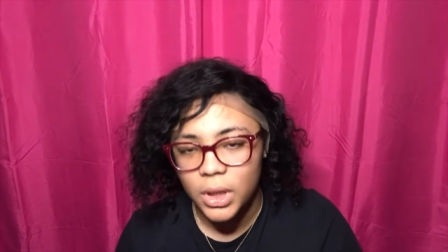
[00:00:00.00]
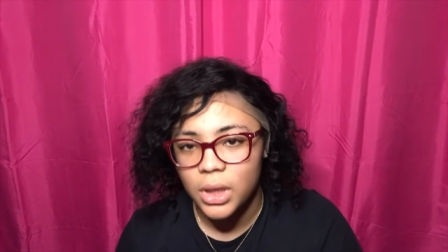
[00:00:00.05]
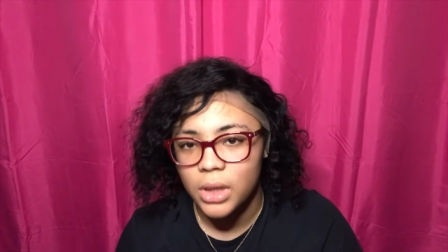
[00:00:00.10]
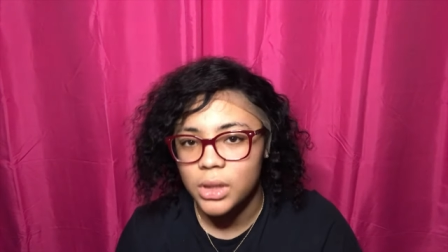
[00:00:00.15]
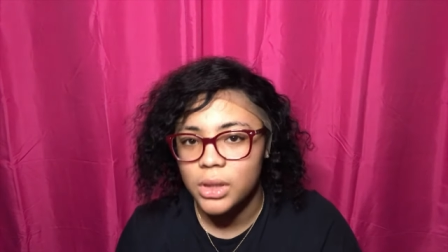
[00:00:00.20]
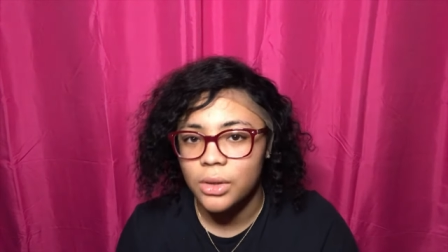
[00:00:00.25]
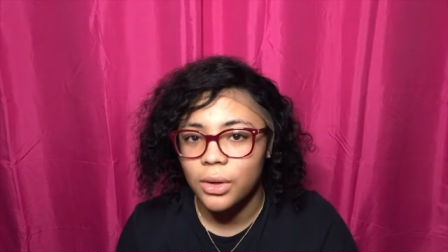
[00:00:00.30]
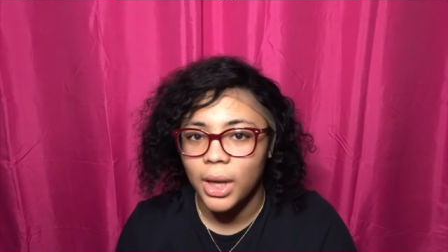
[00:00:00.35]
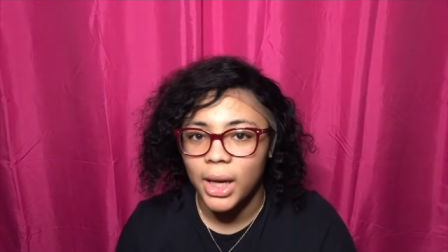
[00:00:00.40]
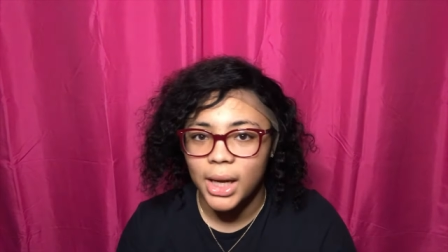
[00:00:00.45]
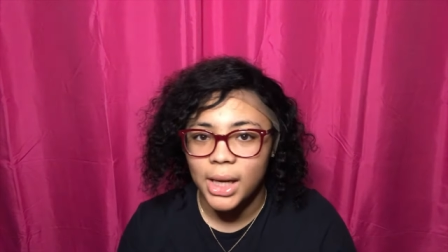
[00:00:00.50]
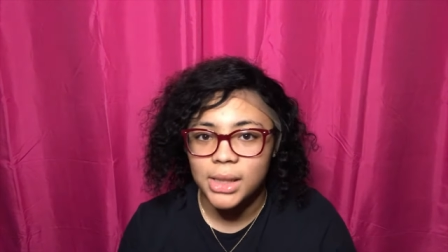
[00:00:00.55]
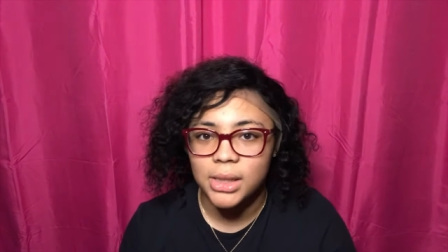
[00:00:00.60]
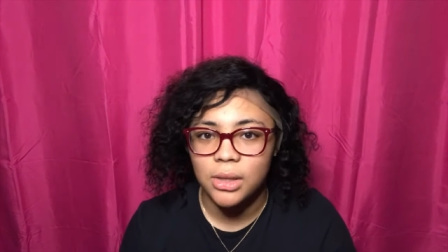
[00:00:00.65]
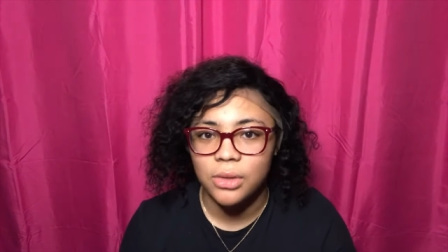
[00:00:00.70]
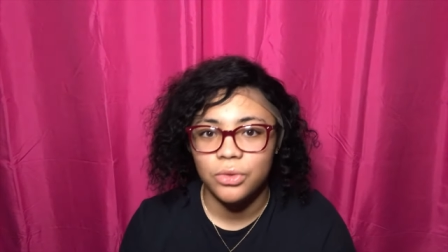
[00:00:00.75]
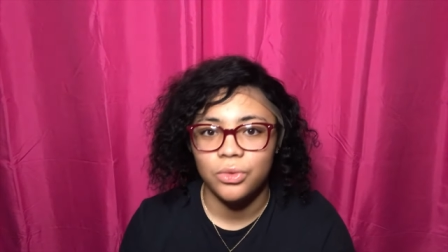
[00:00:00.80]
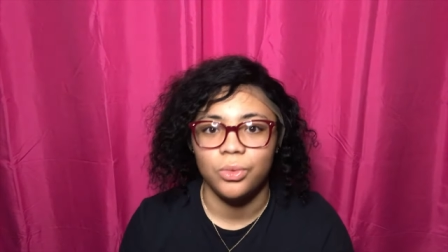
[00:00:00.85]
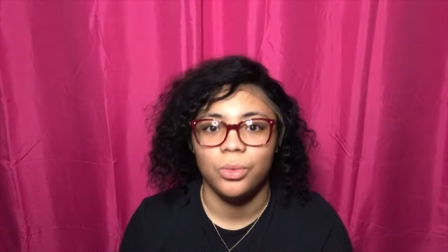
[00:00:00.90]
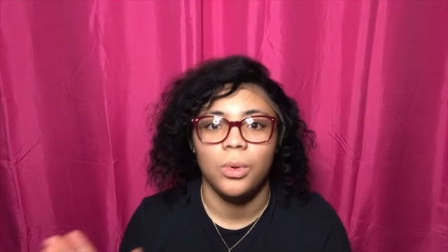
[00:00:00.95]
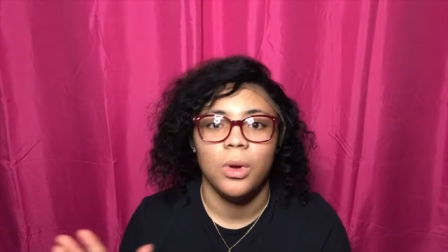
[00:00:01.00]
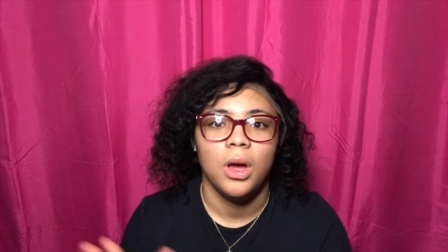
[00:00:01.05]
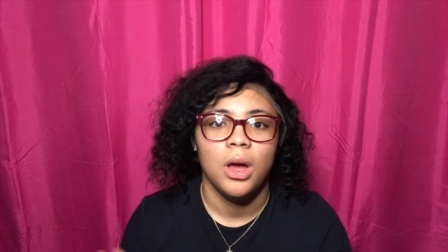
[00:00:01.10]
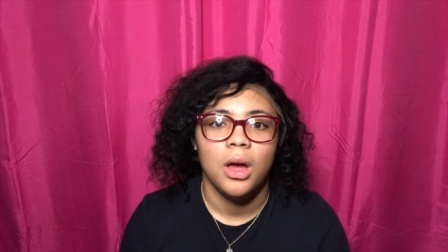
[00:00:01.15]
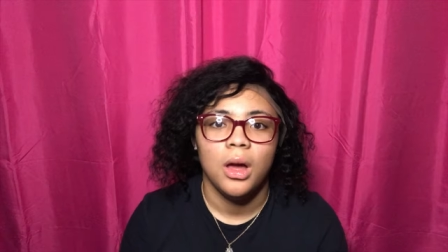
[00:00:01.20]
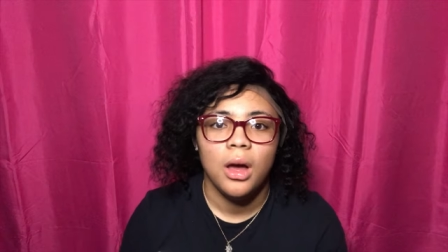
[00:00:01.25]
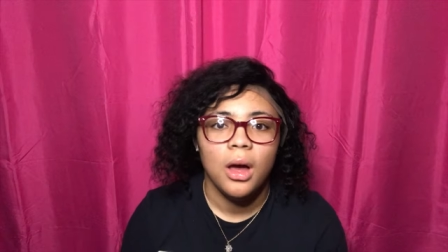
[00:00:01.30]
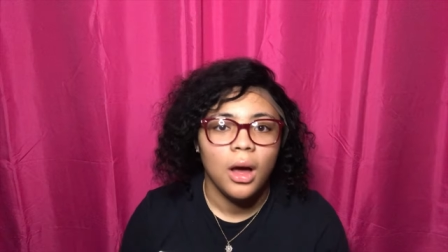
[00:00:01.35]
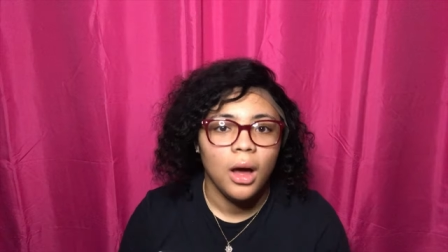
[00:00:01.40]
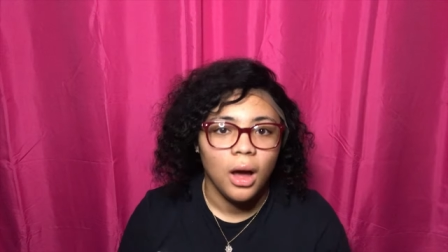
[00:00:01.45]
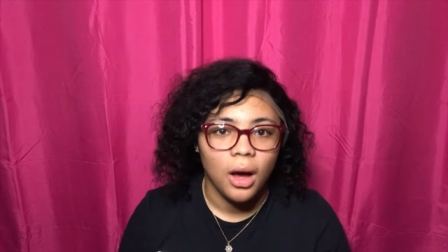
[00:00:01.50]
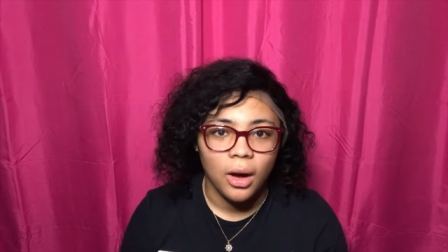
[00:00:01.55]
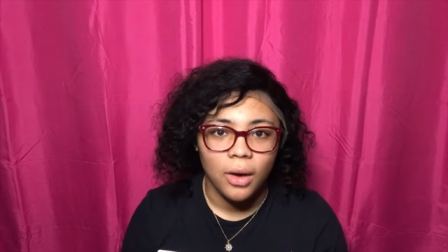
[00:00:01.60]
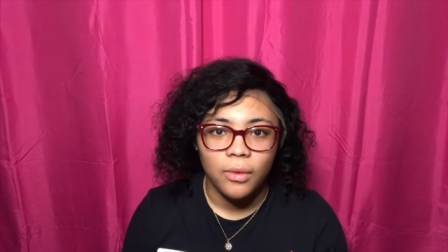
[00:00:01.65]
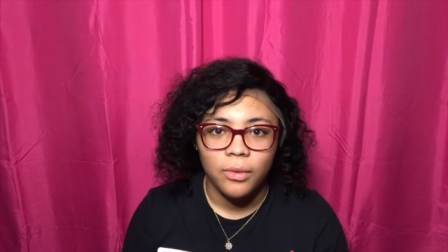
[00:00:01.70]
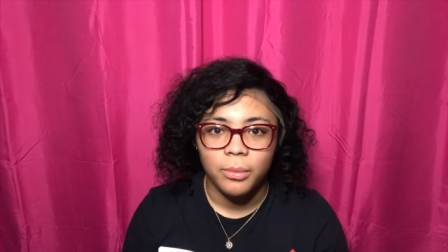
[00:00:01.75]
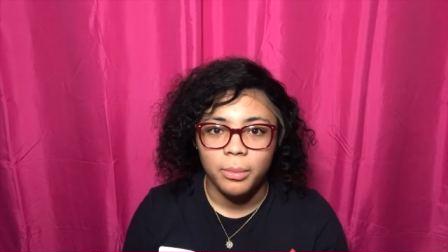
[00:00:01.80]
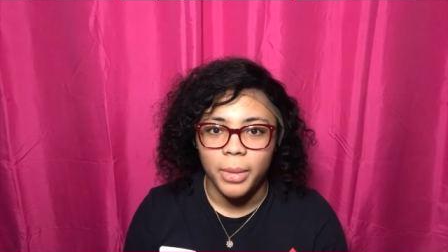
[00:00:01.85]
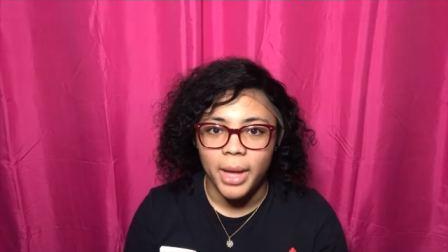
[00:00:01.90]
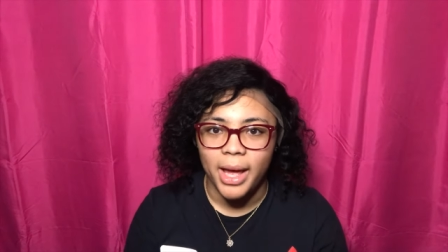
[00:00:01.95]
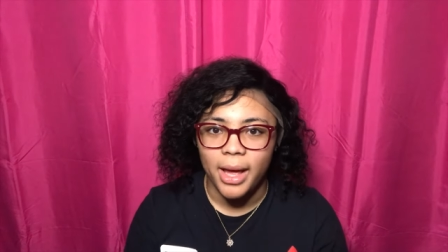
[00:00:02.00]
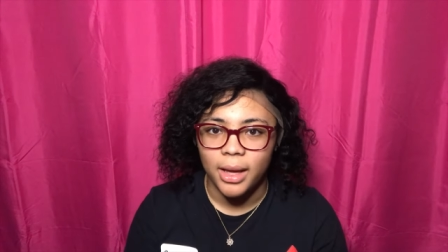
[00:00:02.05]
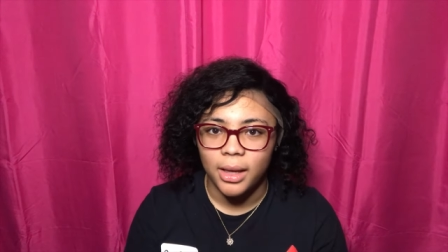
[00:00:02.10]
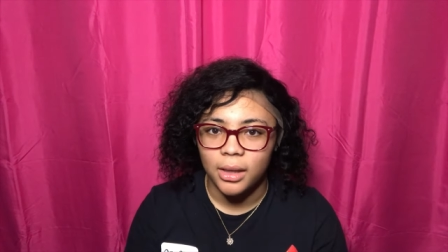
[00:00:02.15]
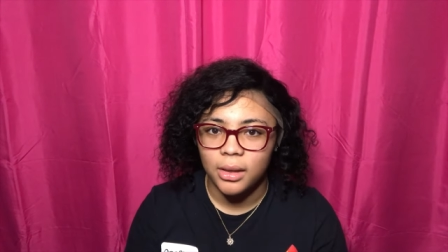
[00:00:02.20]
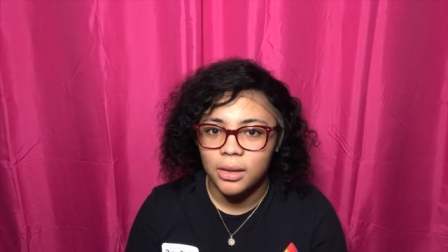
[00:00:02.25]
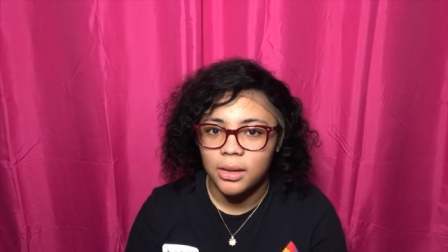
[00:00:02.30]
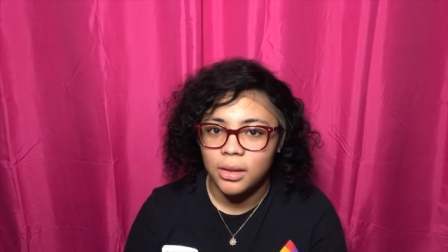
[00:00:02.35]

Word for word: So like I told you, off bat,